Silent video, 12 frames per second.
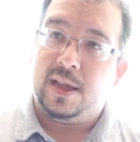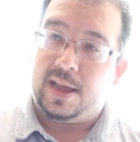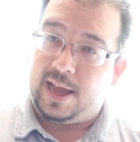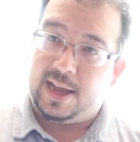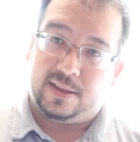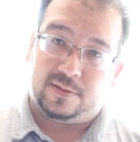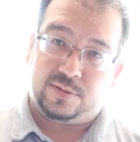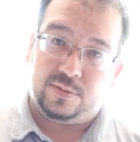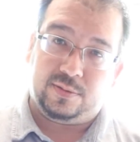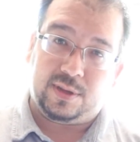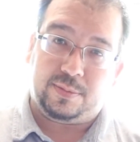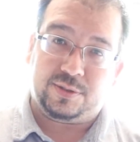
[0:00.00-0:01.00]
I had
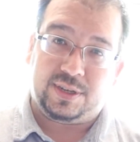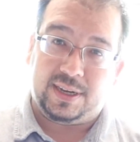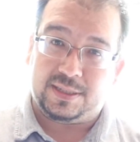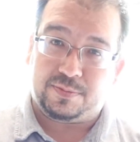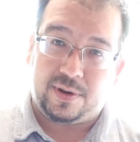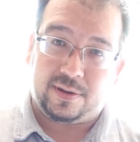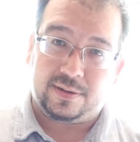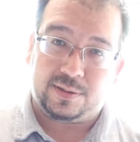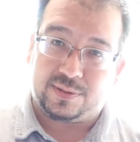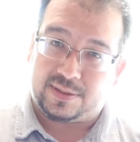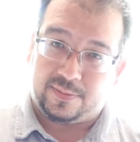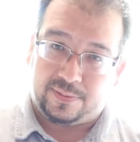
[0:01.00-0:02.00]
2 double cheeseburgers
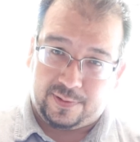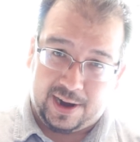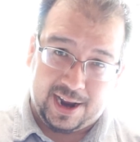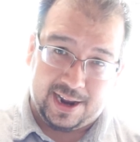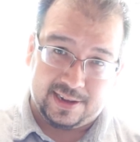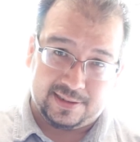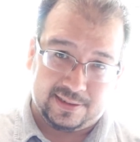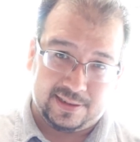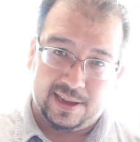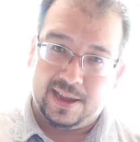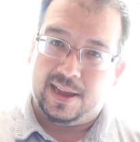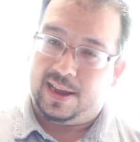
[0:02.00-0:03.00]
with some fries
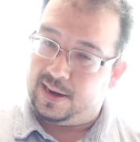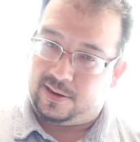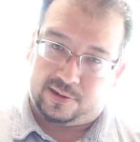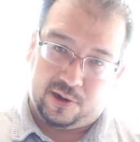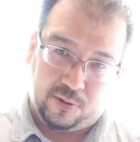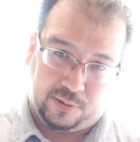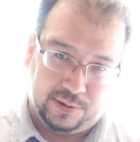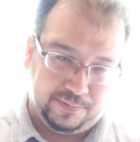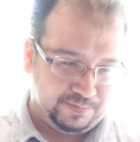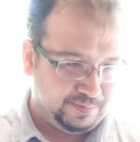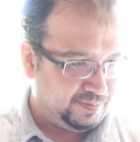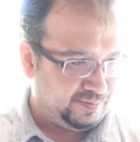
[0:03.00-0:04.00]
and a Coke.
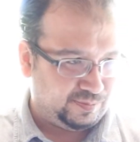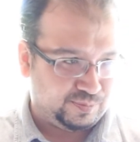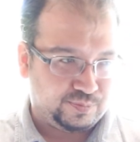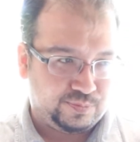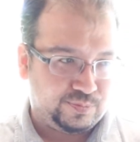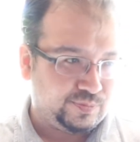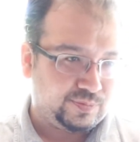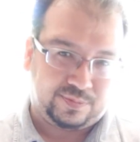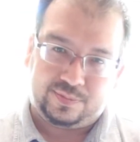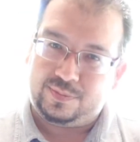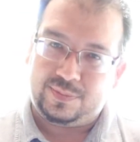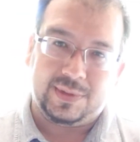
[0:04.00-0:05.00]

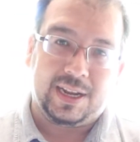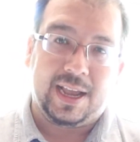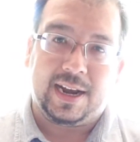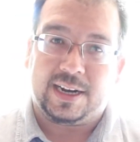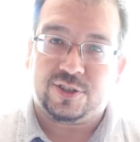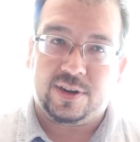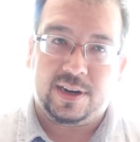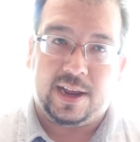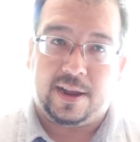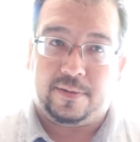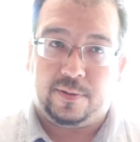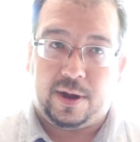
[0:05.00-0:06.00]
And
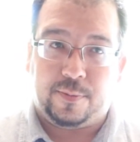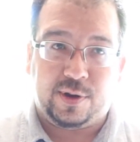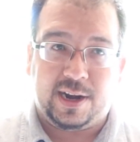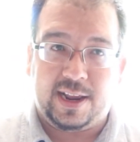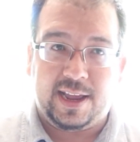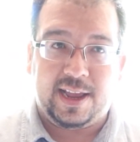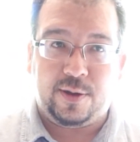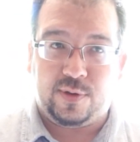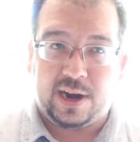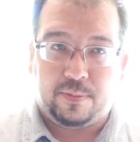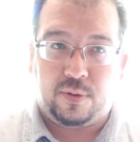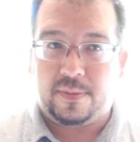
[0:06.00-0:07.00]
I went ahead,
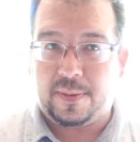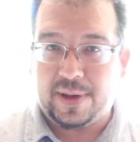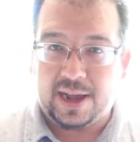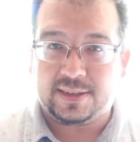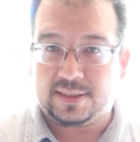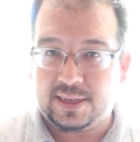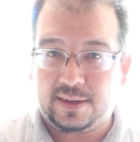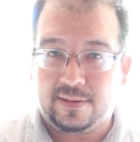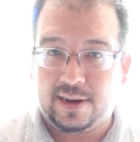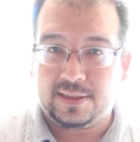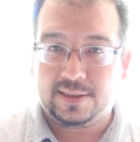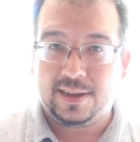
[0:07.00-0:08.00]
when I bought my pack of
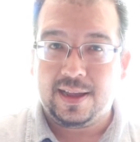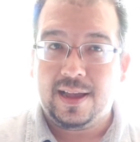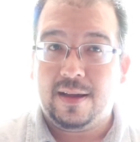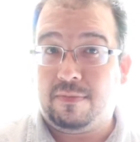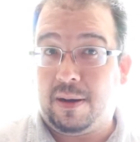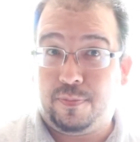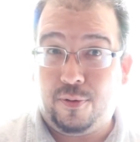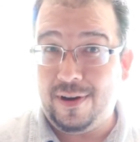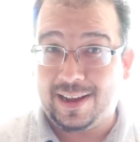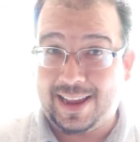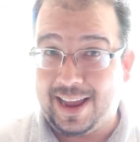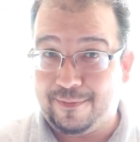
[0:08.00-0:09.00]
cigarettes, my
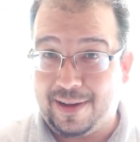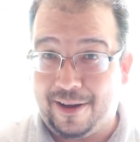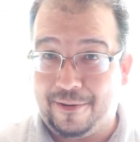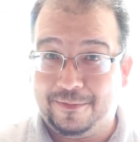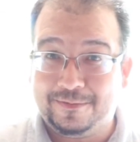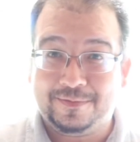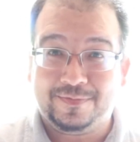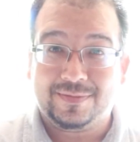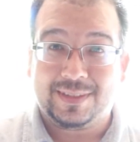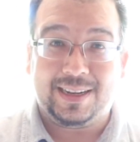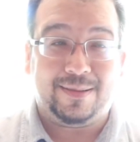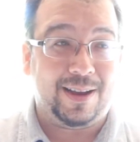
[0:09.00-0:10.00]
boy came out.
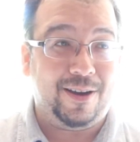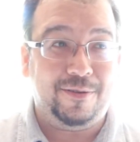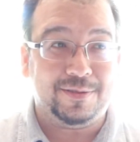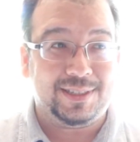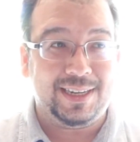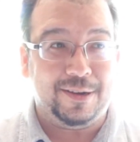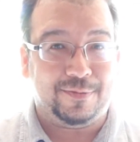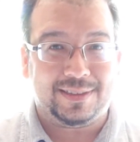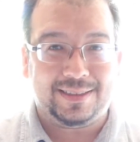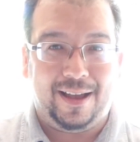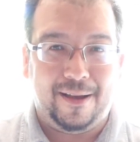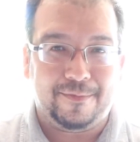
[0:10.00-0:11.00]
And I'm like, oh shit,
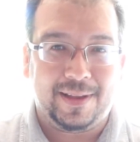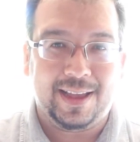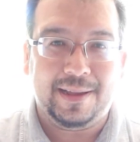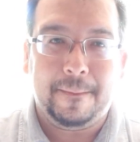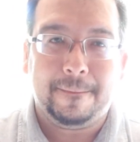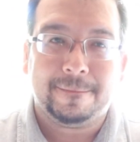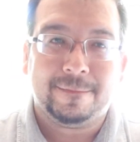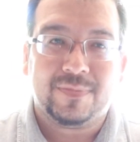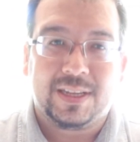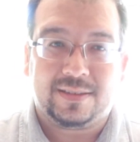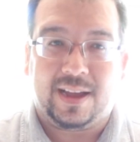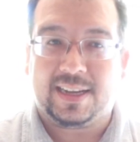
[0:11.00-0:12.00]
what's up, man?
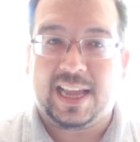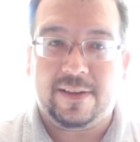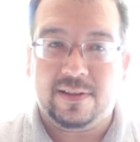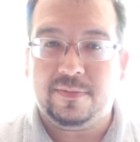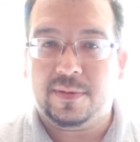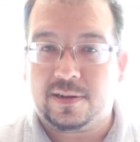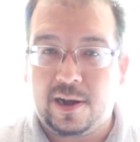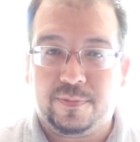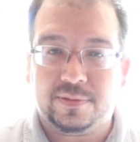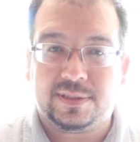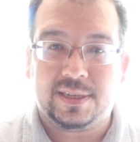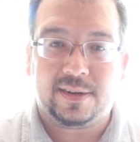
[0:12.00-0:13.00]
So I gave him a
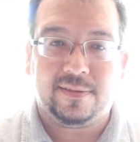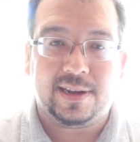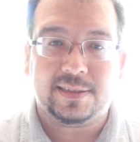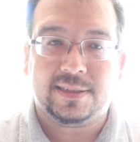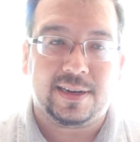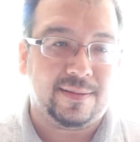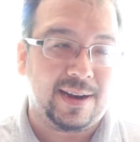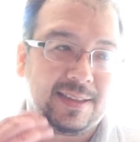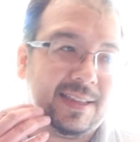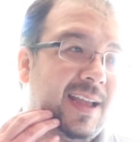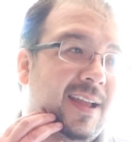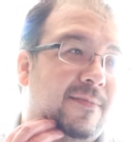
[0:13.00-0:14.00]
couple of cigarettes, and I'm like,
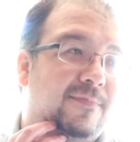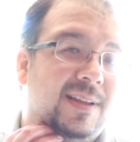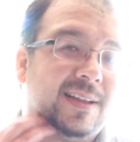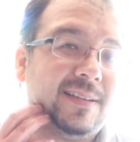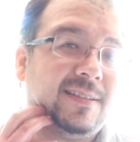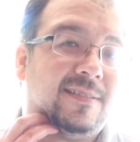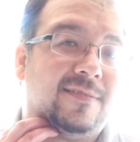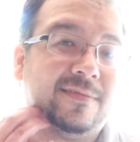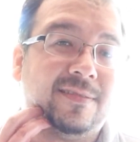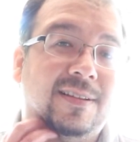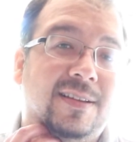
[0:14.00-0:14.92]
damn, man, you know,